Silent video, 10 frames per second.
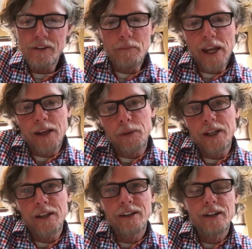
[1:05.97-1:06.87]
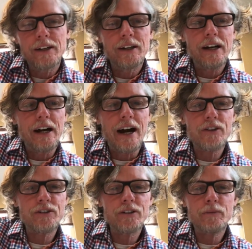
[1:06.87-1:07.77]
maybe
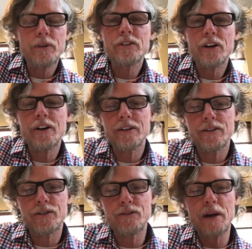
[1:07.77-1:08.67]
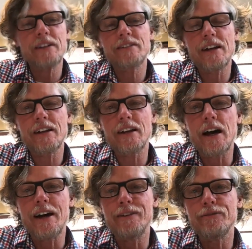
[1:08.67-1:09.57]
I should return to my study
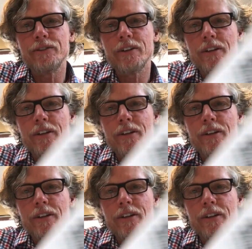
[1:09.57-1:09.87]
of